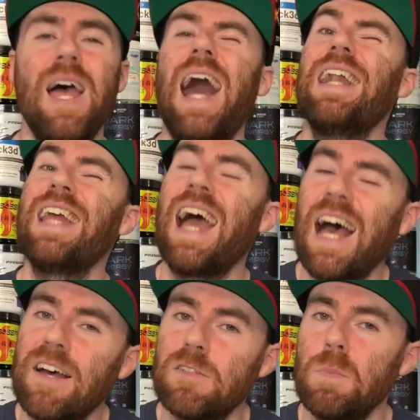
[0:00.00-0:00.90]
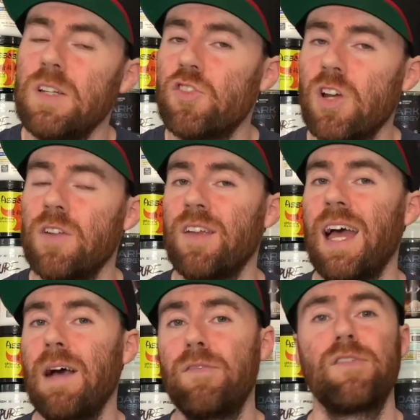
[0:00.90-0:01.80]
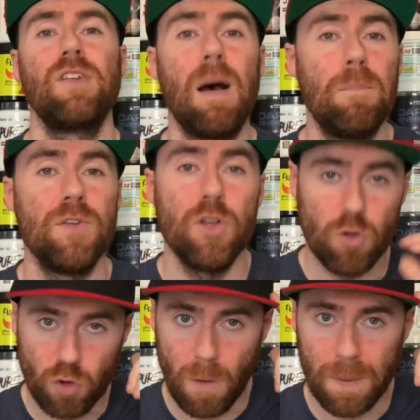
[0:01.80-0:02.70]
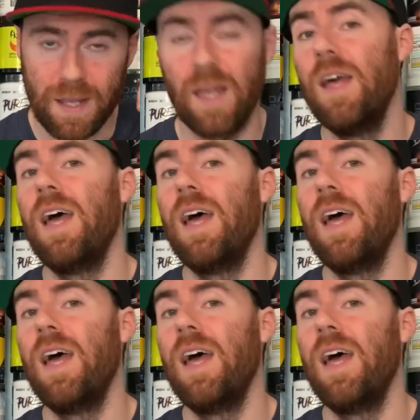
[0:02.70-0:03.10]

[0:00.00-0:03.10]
and it has been shown to have some nootropic